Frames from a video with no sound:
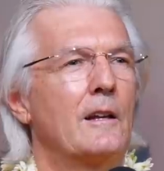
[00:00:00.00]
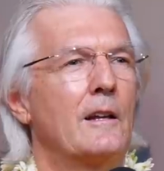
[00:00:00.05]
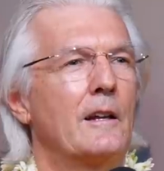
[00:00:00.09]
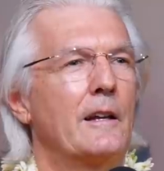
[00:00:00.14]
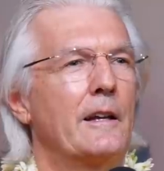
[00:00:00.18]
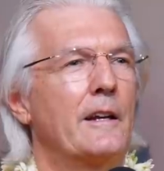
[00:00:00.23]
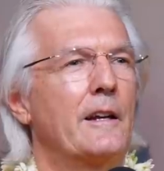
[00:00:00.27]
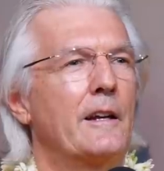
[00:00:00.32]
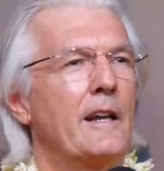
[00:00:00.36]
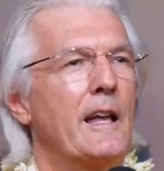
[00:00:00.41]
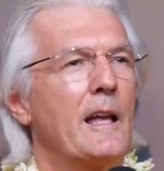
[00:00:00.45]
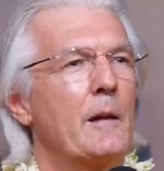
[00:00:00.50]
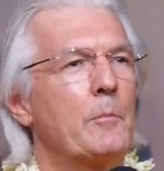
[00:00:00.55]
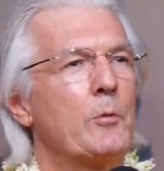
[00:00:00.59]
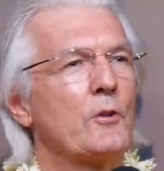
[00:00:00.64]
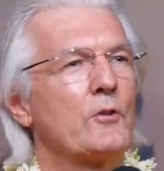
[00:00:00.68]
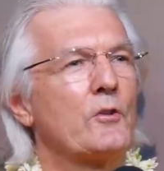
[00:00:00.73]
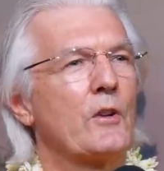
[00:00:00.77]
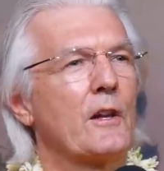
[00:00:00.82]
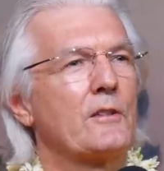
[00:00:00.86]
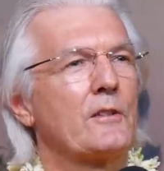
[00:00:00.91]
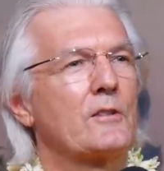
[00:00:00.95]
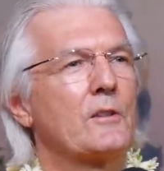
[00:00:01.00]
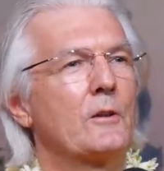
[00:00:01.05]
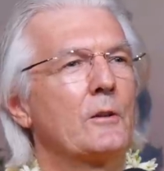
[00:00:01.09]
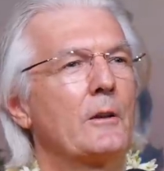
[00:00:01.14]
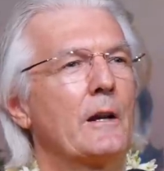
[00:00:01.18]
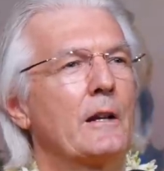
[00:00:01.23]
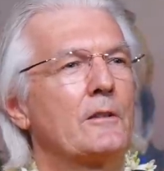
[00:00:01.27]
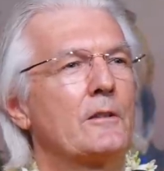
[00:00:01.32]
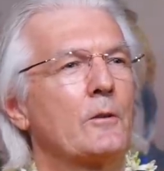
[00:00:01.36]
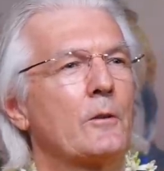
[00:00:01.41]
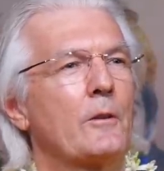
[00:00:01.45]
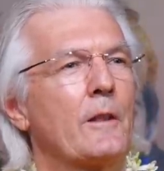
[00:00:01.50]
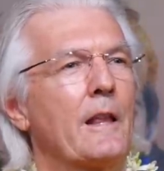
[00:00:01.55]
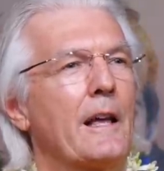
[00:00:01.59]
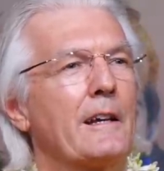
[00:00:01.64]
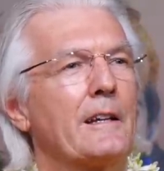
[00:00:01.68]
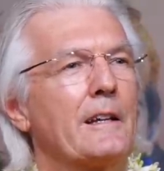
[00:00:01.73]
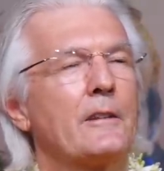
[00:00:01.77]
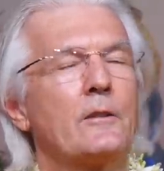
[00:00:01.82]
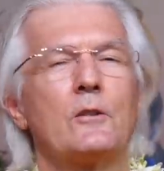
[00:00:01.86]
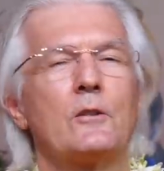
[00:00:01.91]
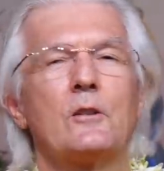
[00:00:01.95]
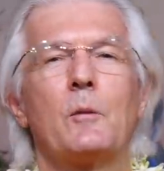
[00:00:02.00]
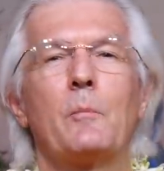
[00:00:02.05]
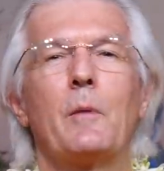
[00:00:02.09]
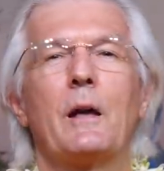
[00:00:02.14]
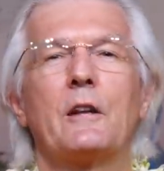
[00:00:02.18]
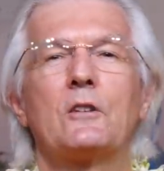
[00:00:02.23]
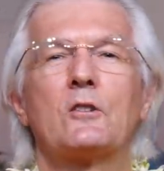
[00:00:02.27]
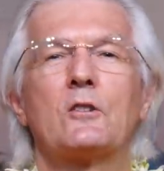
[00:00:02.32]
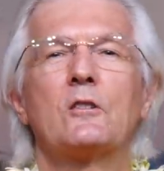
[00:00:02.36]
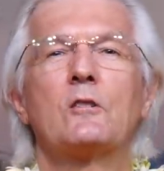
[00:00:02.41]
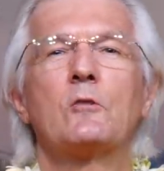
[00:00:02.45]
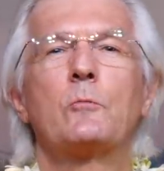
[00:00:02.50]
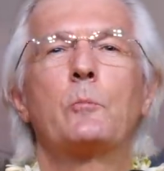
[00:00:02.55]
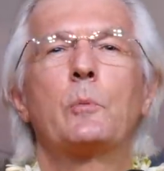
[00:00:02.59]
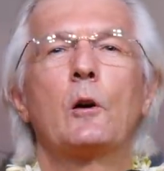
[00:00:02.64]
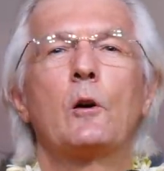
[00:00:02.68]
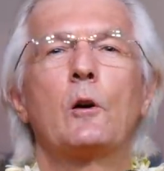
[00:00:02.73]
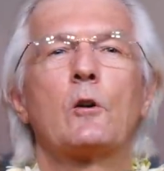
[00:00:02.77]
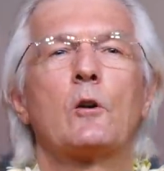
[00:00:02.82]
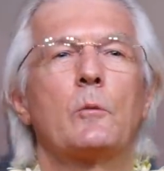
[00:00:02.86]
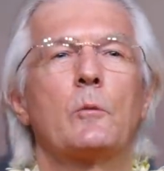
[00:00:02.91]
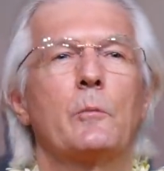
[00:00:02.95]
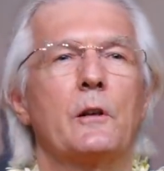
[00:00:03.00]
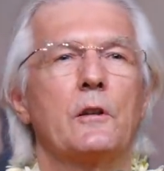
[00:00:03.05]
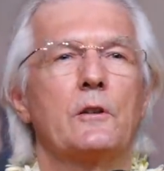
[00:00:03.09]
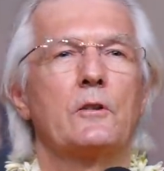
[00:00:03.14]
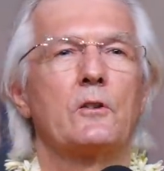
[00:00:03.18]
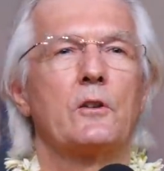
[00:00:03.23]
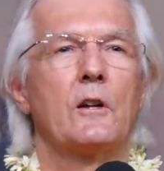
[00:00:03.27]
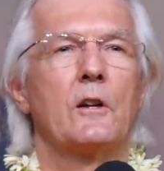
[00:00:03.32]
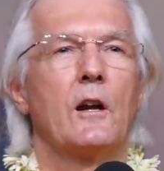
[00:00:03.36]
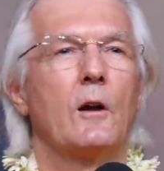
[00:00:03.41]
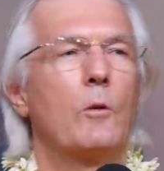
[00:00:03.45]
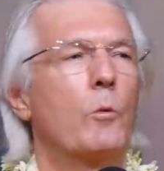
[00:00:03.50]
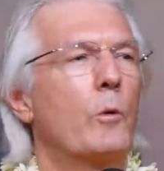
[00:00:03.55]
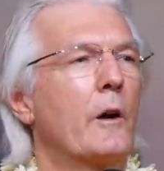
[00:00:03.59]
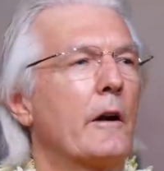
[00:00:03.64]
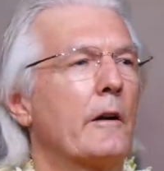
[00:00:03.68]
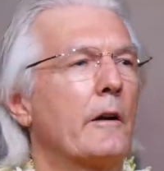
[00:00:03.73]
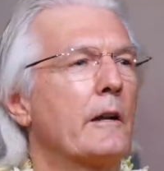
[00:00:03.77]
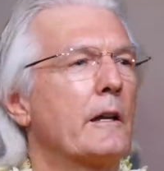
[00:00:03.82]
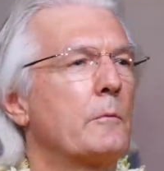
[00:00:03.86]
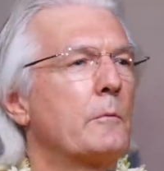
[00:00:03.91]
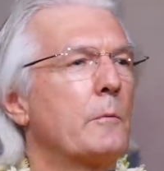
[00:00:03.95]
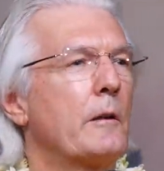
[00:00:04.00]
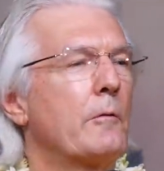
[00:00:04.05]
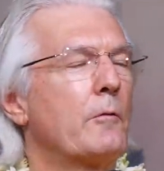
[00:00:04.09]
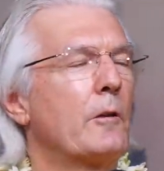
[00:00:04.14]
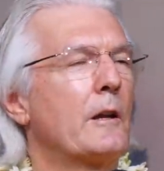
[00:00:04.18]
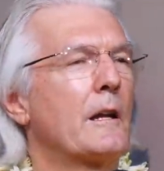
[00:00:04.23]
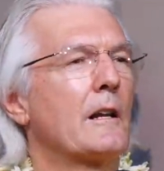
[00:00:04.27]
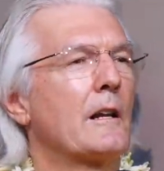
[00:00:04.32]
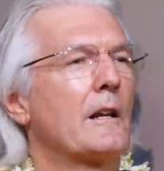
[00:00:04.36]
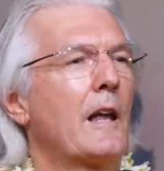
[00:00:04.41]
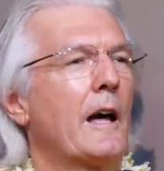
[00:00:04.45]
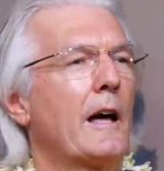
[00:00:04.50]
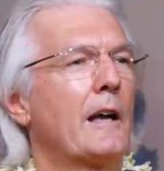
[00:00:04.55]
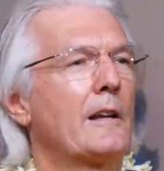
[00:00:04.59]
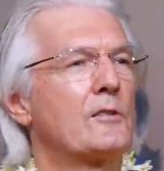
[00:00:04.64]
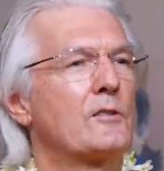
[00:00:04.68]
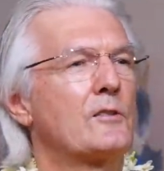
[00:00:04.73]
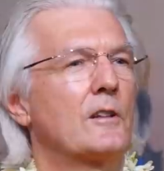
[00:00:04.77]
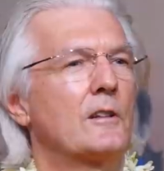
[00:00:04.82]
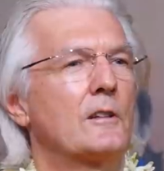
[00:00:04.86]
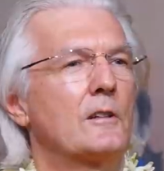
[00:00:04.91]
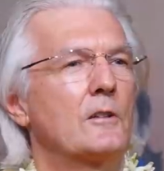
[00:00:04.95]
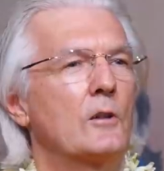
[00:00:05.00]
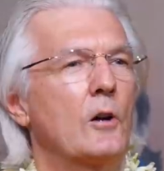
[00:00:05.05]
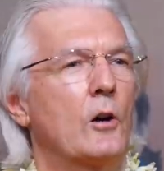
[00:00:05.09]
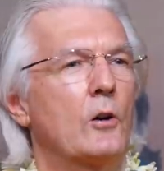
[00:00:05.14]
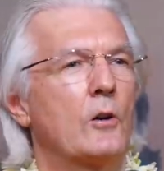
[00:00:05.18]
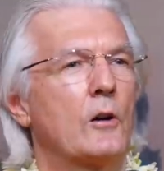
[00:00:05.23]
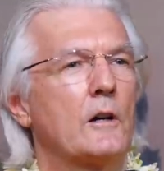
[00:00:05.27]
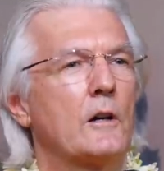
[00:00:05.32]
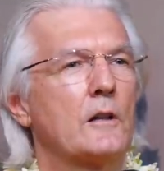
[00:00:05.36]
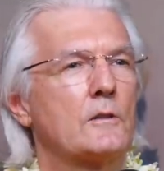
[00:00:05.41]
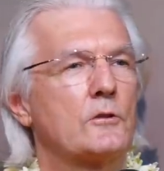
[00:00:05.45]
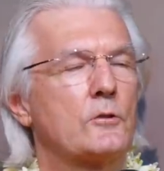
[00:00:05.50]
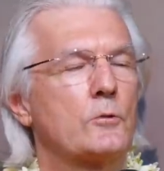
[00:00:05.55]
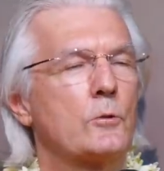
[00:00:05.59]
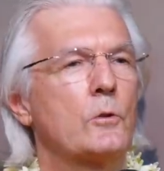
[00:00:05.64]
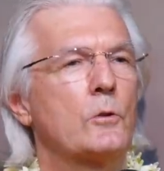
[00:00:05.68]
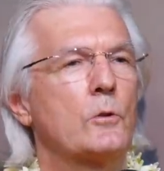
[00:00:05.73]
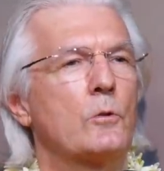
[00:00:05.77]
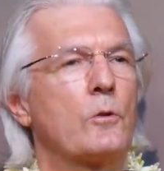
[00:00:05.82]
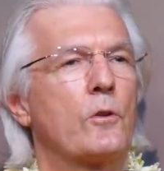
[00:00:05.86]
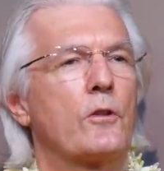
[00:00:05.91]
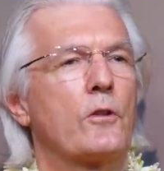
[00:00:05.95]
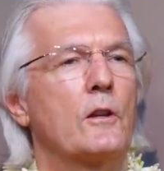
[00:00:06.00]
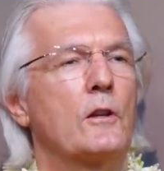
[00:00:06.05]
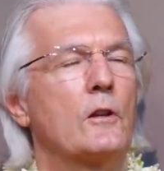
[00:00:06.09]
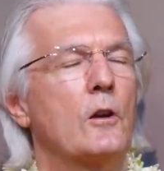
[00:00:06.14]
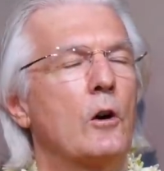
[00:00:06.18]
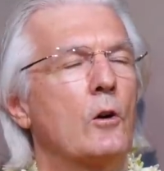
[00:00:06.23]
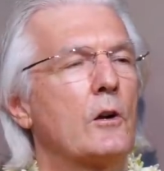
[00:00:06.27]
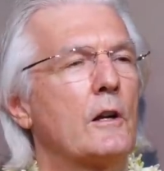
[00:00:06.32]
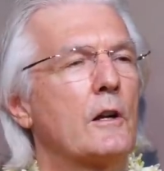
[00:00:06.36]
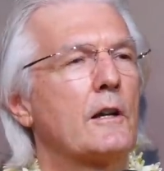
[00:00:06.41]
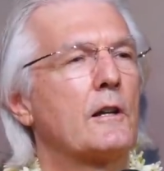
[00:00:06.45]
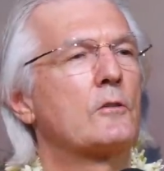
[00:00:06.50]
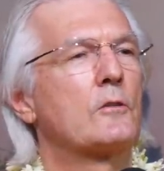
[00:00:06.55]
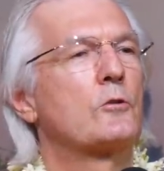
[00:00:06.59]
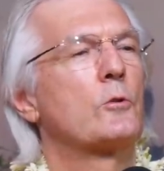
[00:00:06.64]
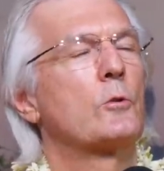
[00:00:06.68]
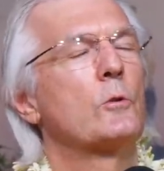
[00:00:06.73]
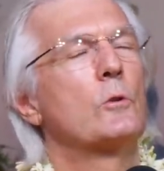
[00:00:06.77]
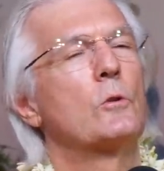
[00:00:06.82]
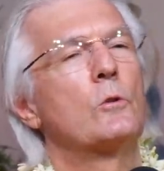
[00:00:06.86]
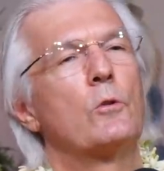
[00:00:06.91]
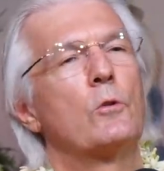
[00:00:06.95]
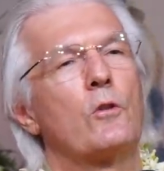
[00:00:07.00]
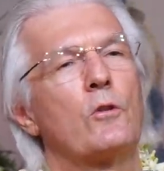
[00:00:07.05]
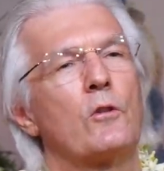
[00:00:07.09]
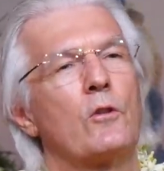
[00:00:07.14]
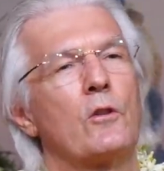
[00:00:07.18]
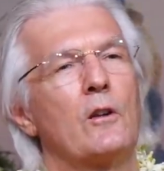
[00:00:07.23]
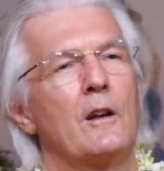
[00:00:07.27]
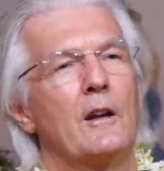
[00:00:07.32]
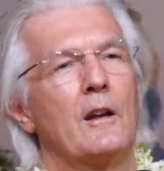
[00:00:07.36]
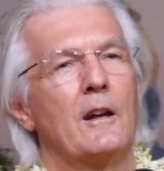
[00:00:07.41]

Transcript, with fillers: It enables us to enter that inner dimension of pilgrimage, wherein we realize the yoga truth, the yogic truth,